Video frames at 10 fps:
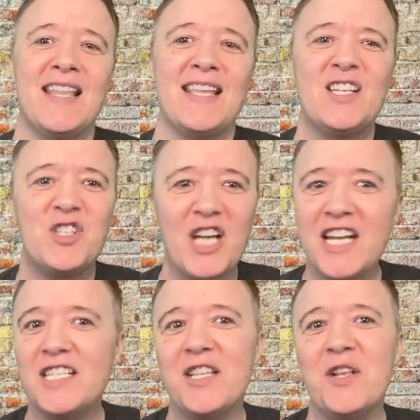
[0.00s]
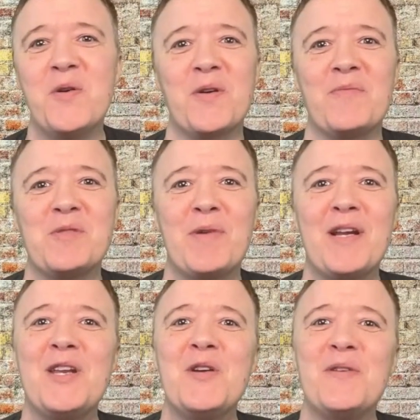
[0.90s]
that is changing the norms,
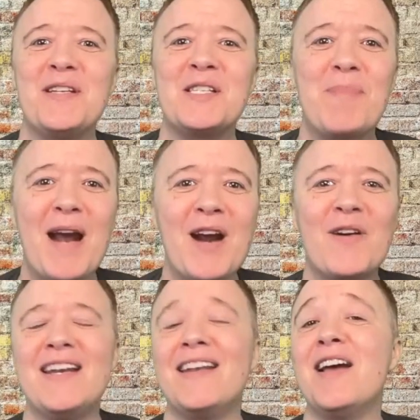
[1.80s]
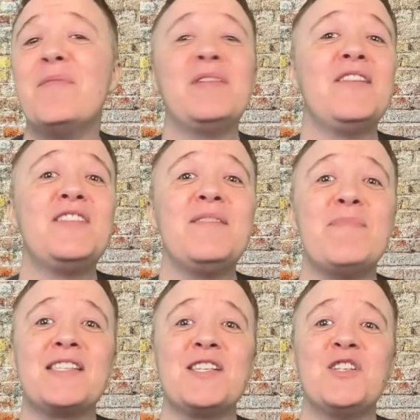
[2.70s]
bringing you inspiring and uplifting
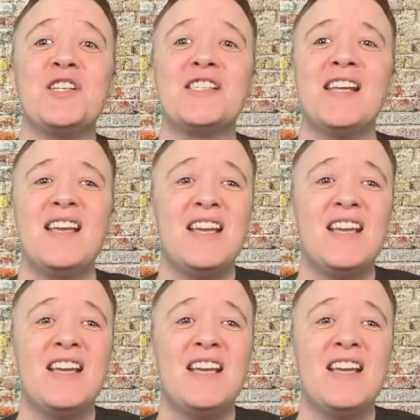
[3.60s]
messages